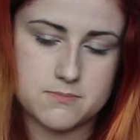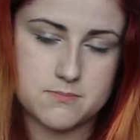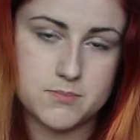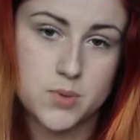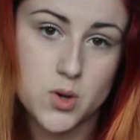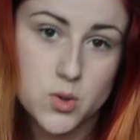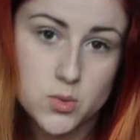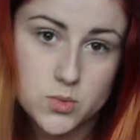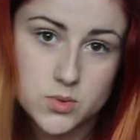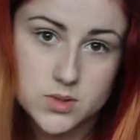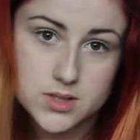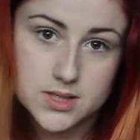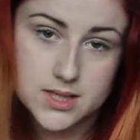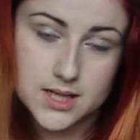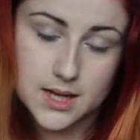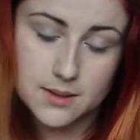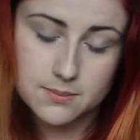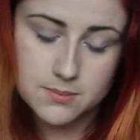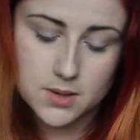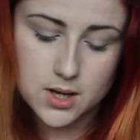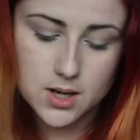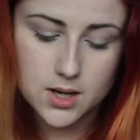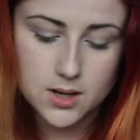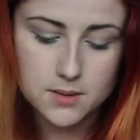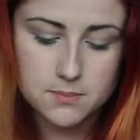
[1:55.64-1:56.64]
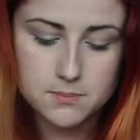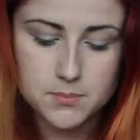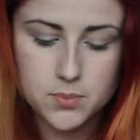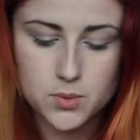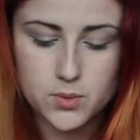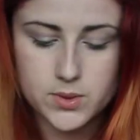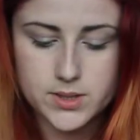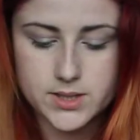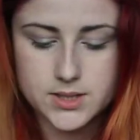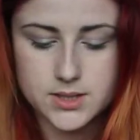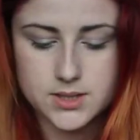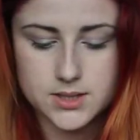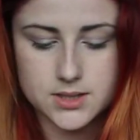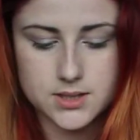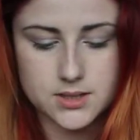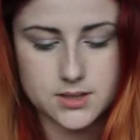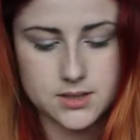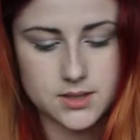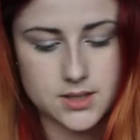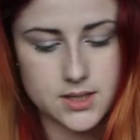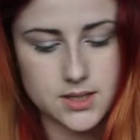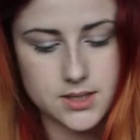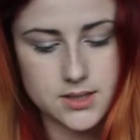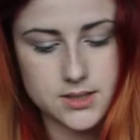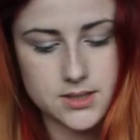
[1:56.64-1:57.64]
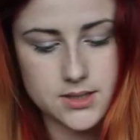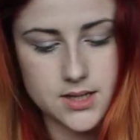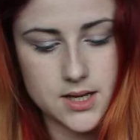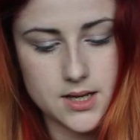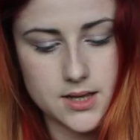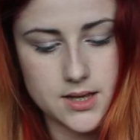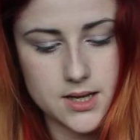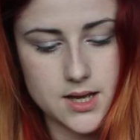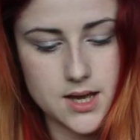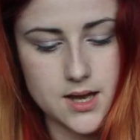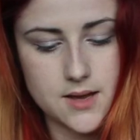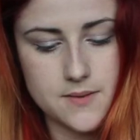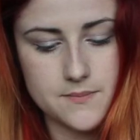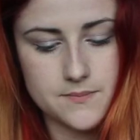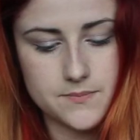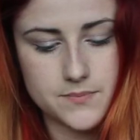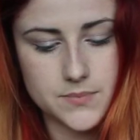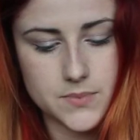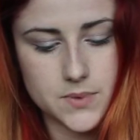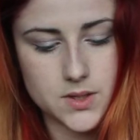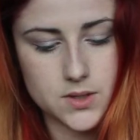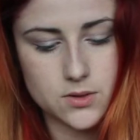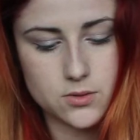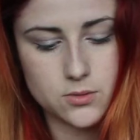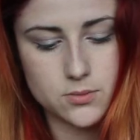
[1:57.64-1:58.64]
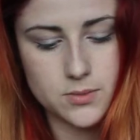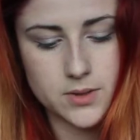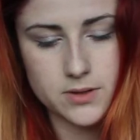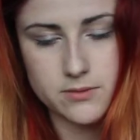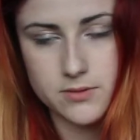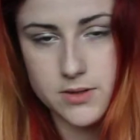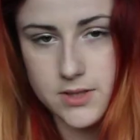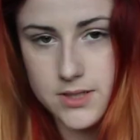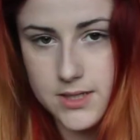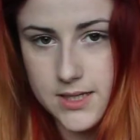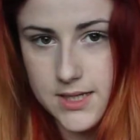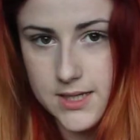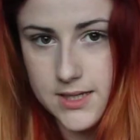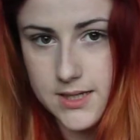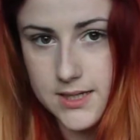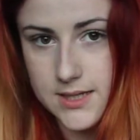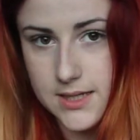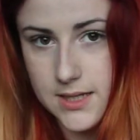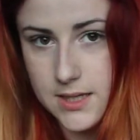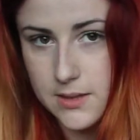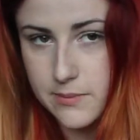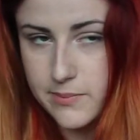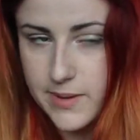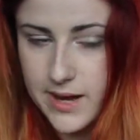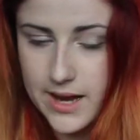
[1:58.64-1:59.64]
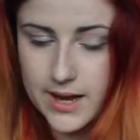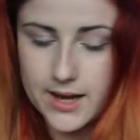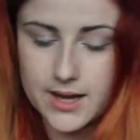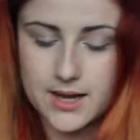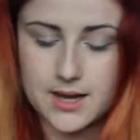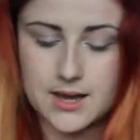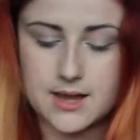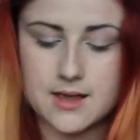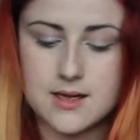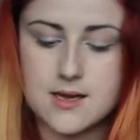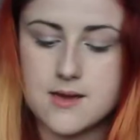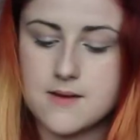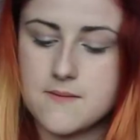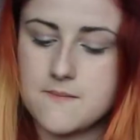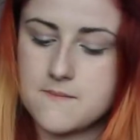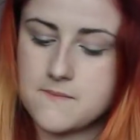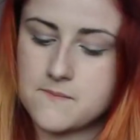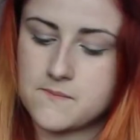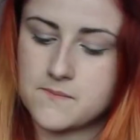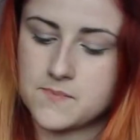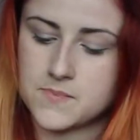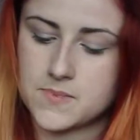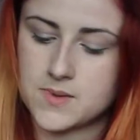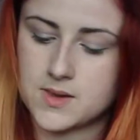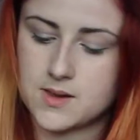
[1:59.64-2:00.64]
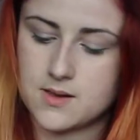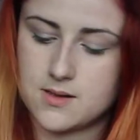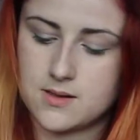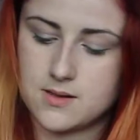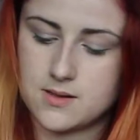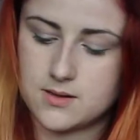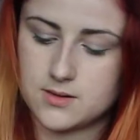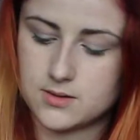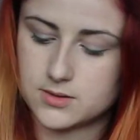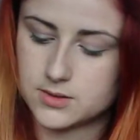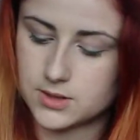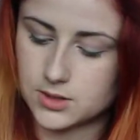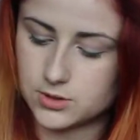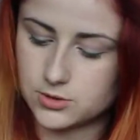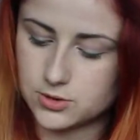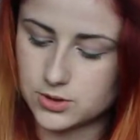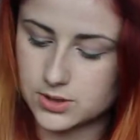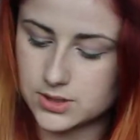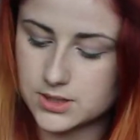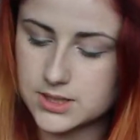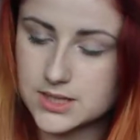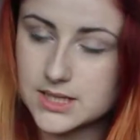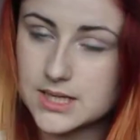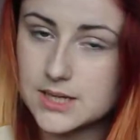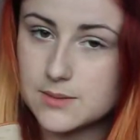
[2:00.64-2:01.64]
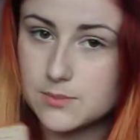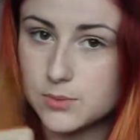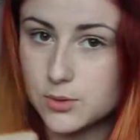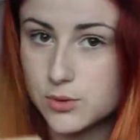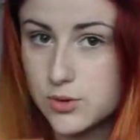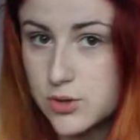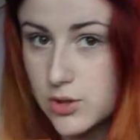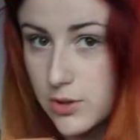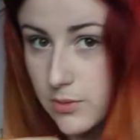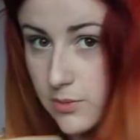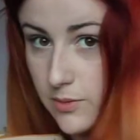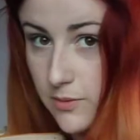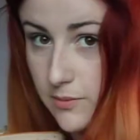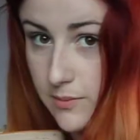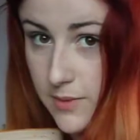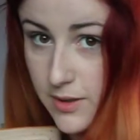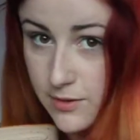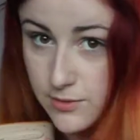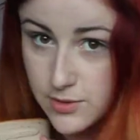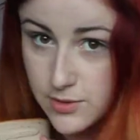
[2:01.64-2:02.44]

Boots Club card points and things like that, and all my receipts in the back here. So I try to keep on top of my